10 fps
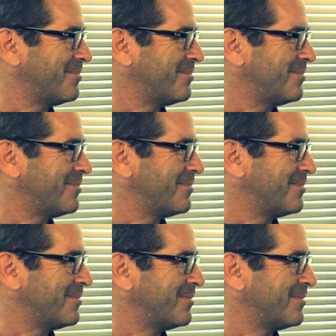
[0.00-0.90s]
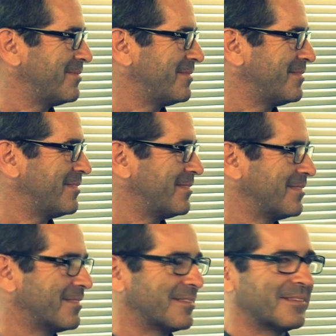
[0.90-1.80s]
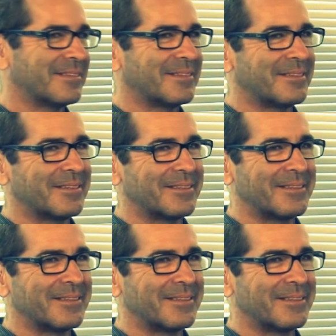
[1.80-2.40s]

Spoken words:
(not speaking)